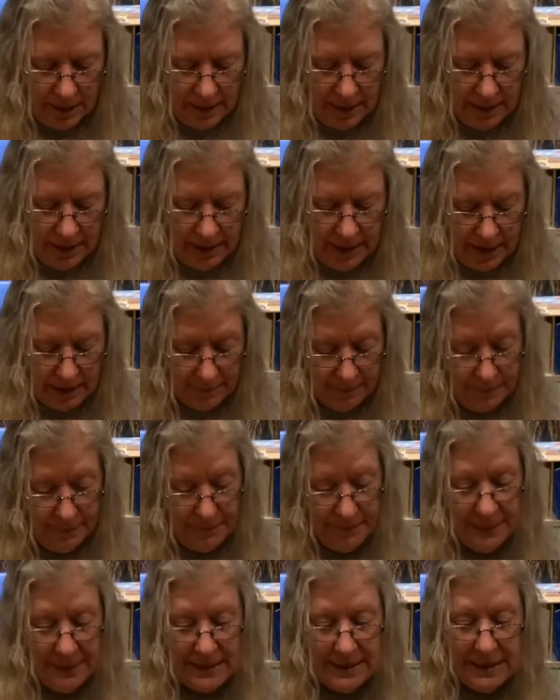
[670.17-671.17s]
Now,
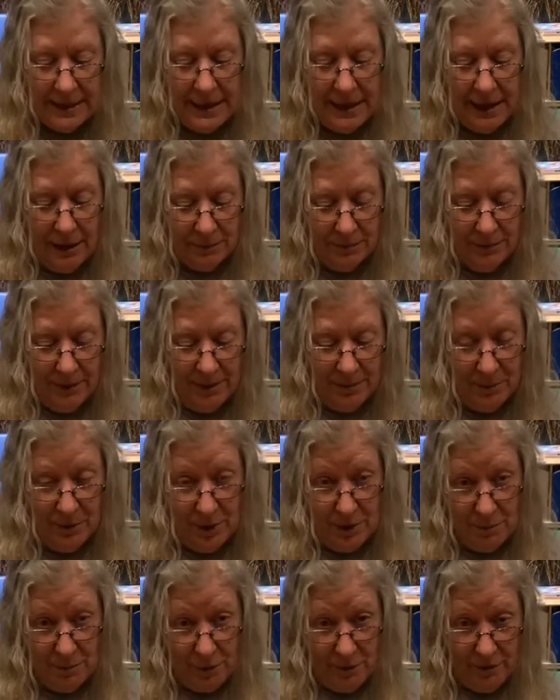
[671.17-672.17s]
see how I'm
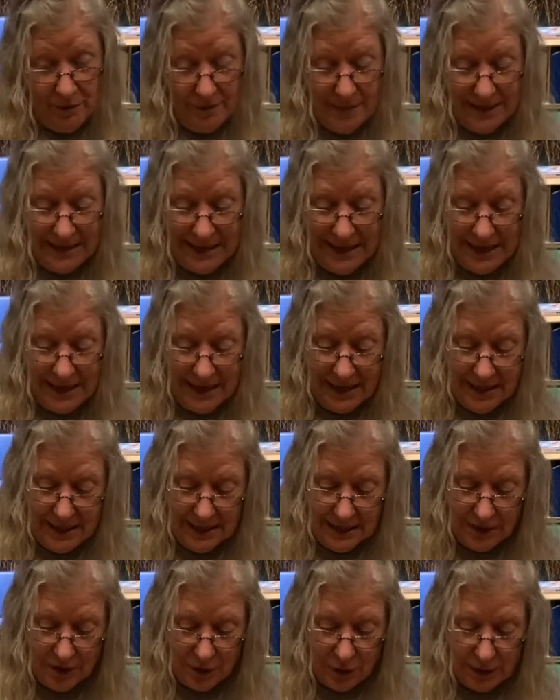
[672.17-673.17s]
going to move him aside
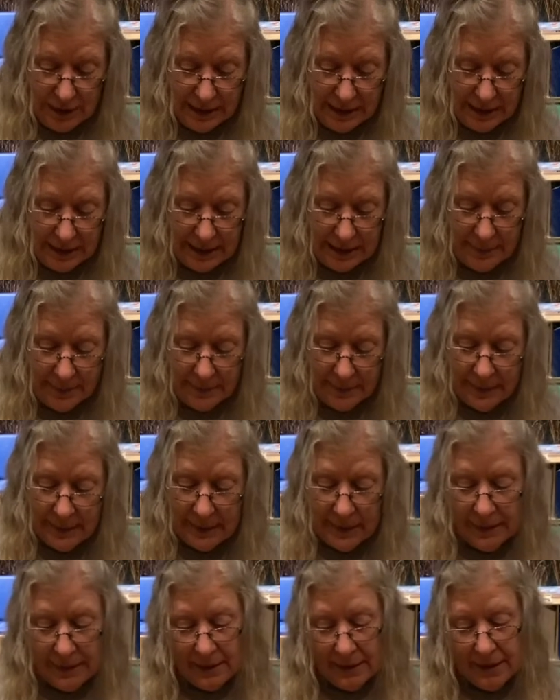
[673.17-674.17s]
so you can see
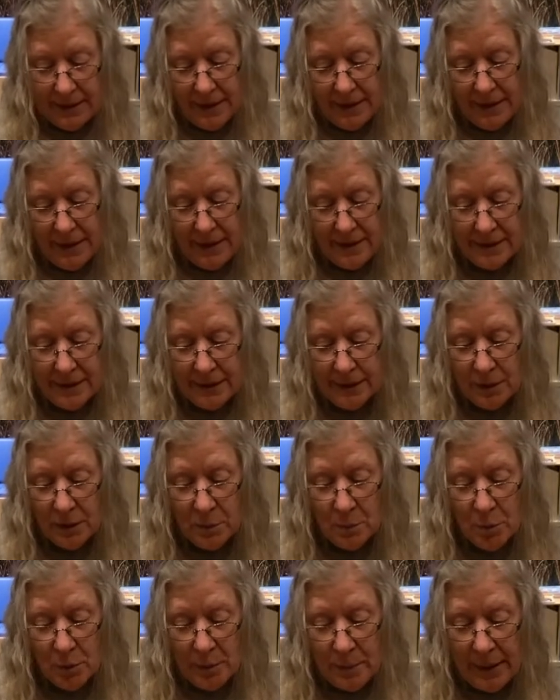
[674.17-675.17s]
he's a little
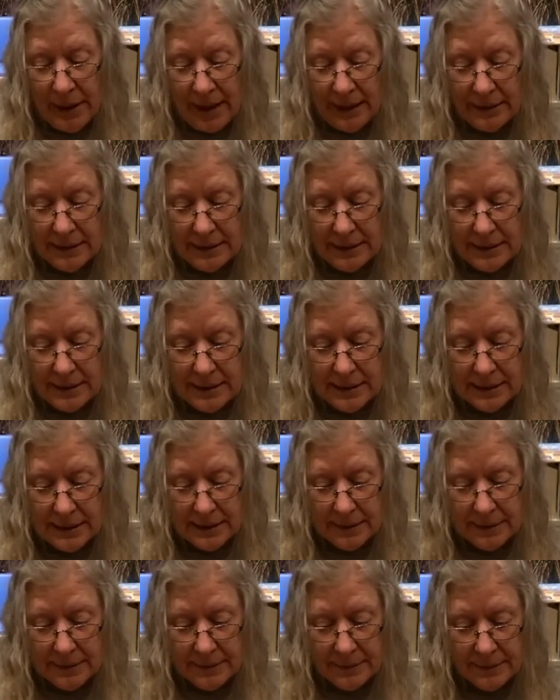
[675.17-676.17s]
more balanced.
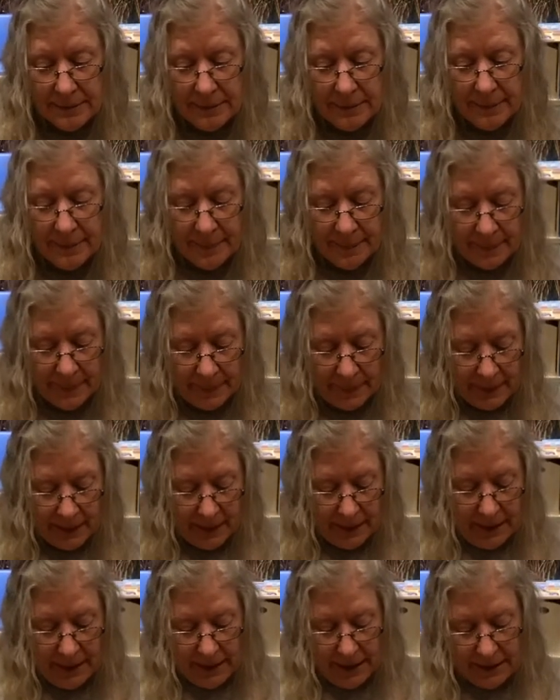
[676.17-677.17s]

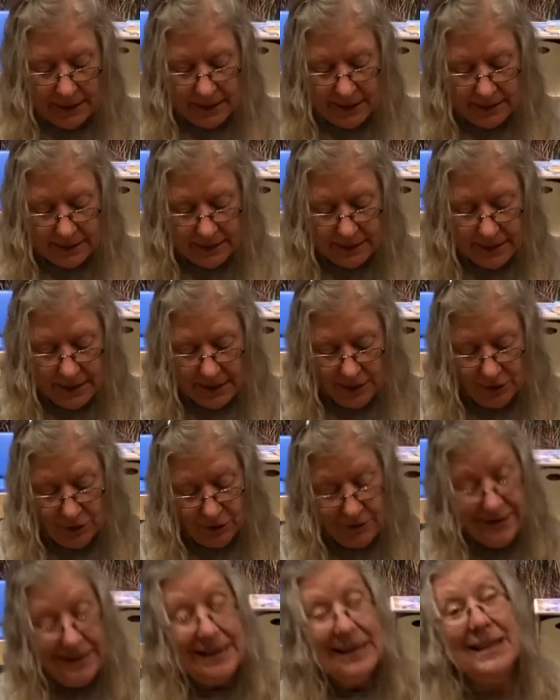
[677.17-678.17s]
This guy
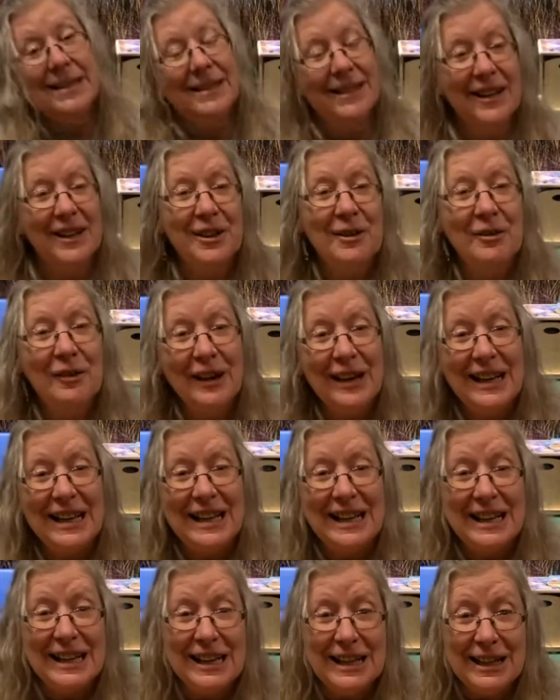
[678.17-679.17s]
looks like he's getting ready
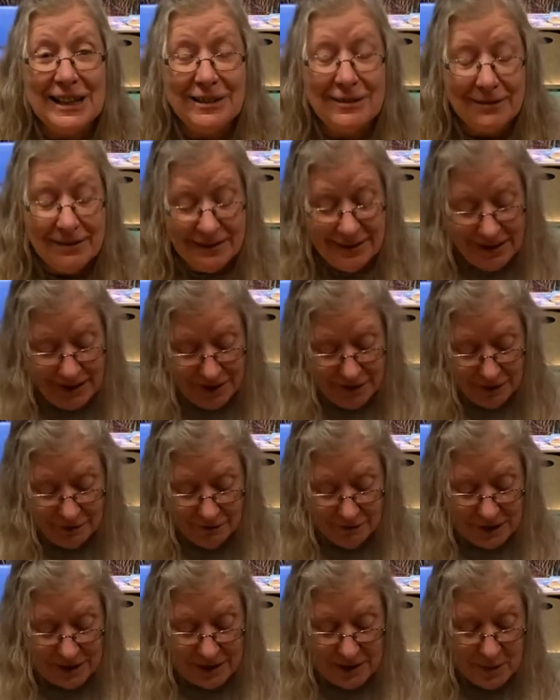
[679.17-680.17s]
to eat. And the
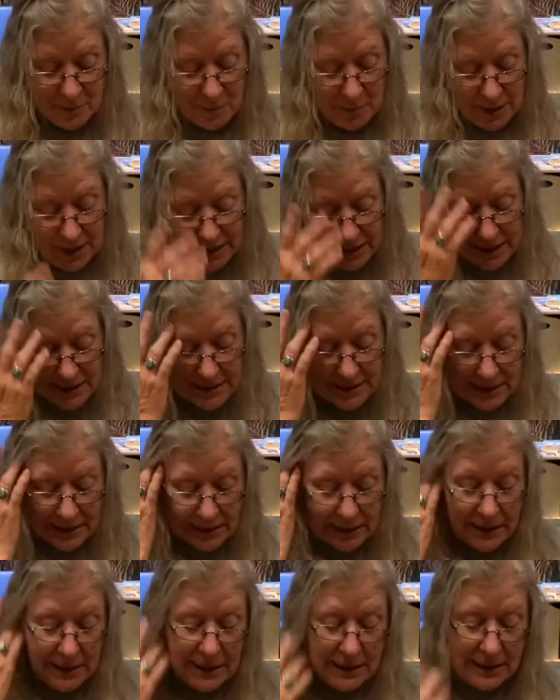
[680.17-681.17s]
reason being is
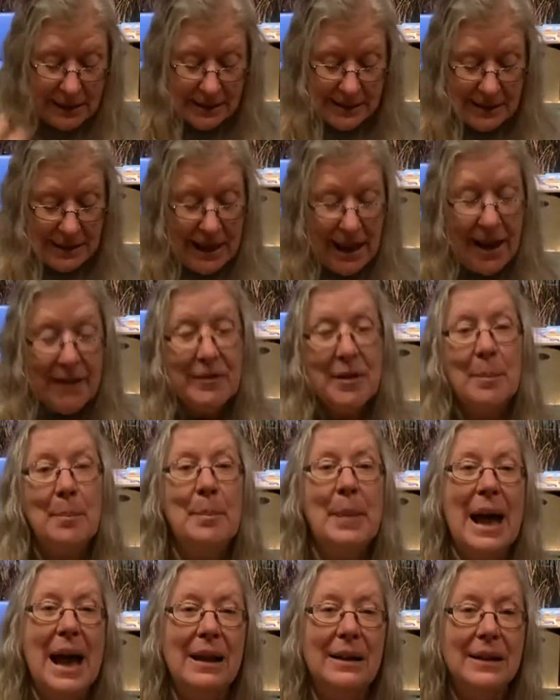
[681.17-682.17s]
that he doesn't have the
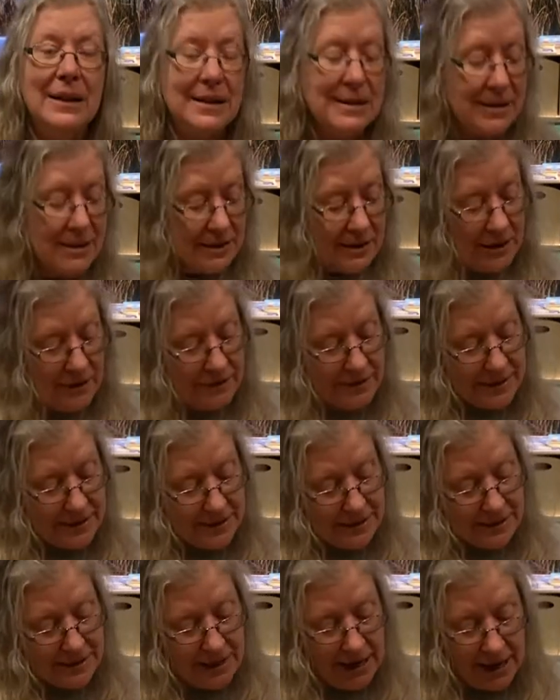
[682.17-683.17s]
balance of his
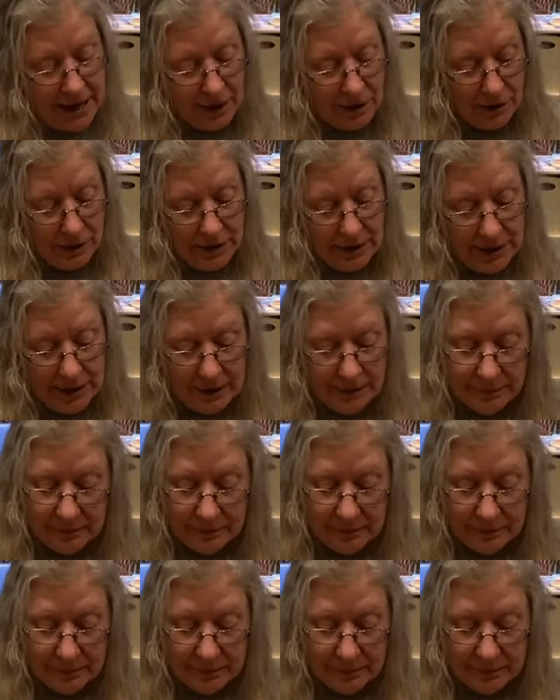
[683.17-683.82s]
tail yet.